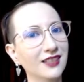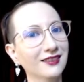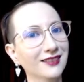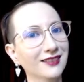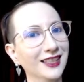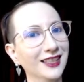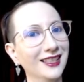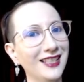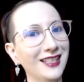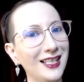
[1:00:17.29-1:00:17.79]

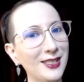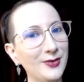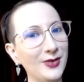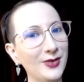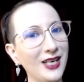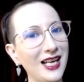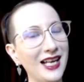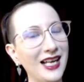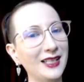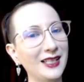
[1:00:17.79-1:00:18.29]
That's what
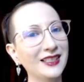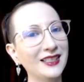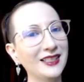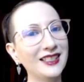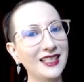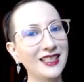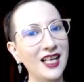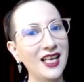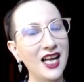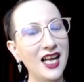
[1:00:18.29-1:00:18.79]
I,
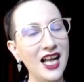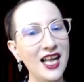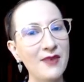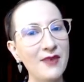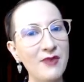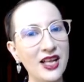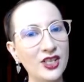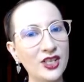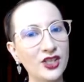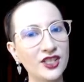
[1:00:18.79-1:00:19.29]
I
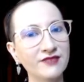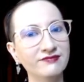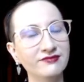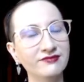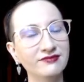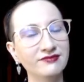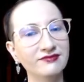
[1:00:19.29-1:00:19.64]
imagine.